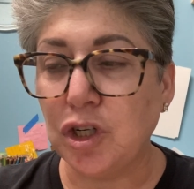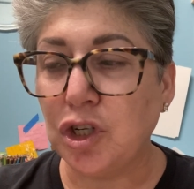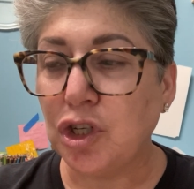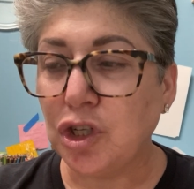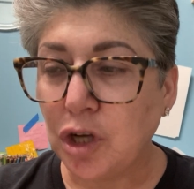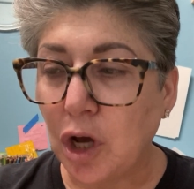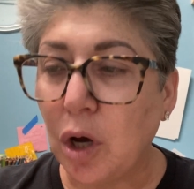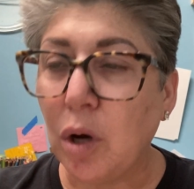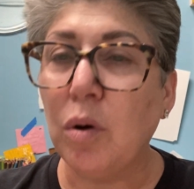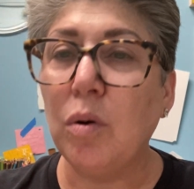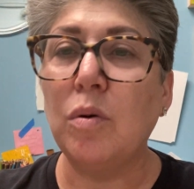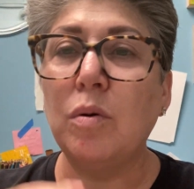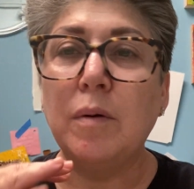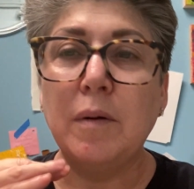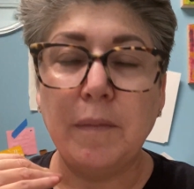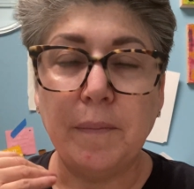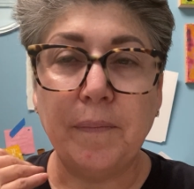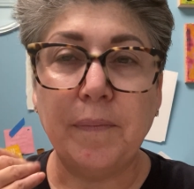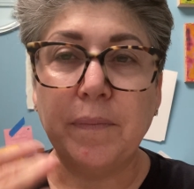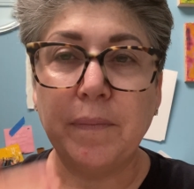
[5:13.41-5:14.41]
So
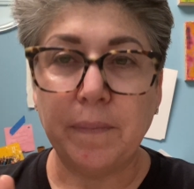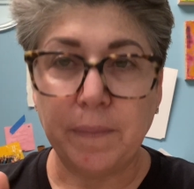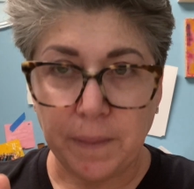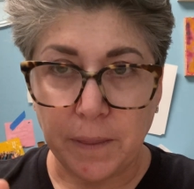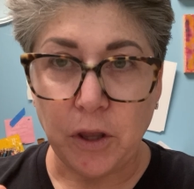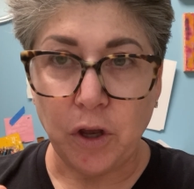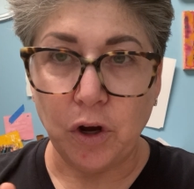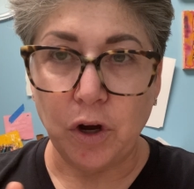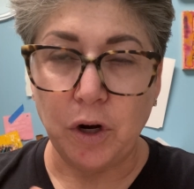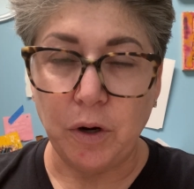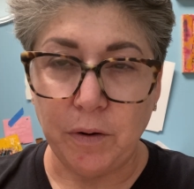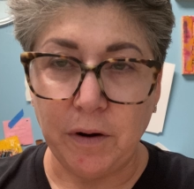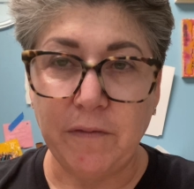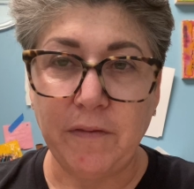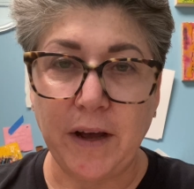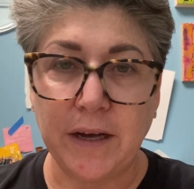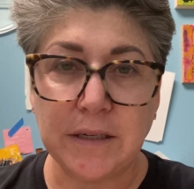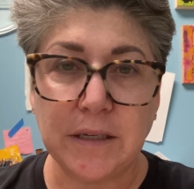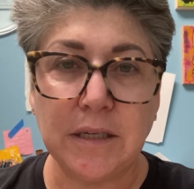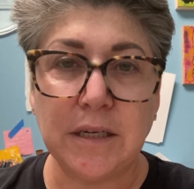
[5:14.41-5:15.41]
you're going to
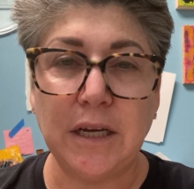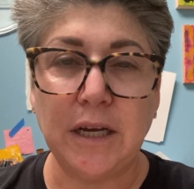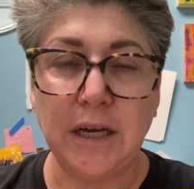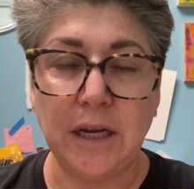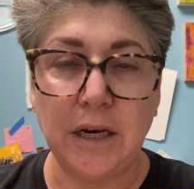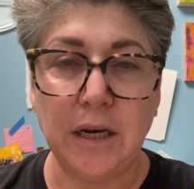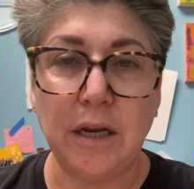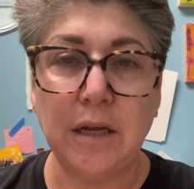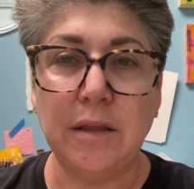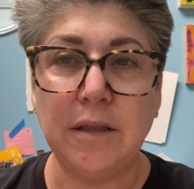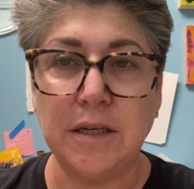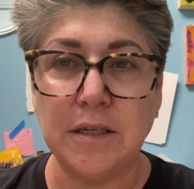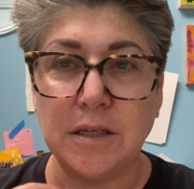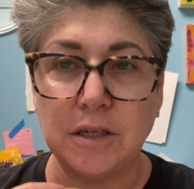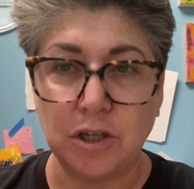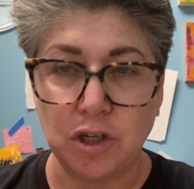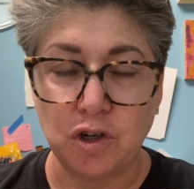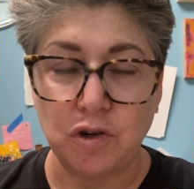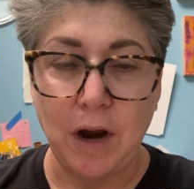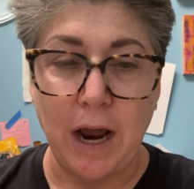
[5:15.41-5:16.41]
invest in this
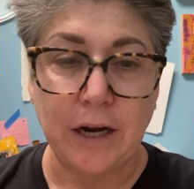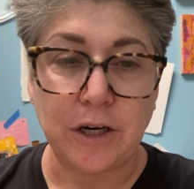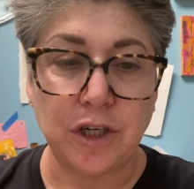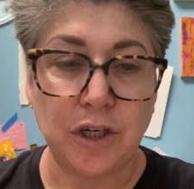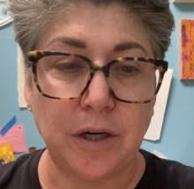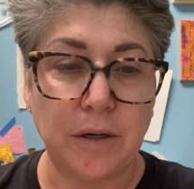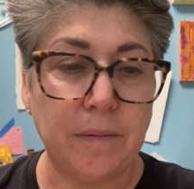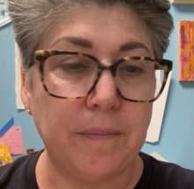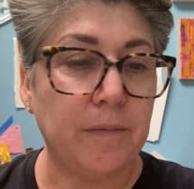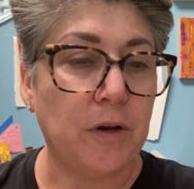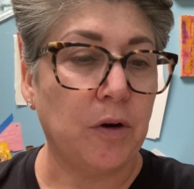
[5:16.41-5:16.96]
extraction.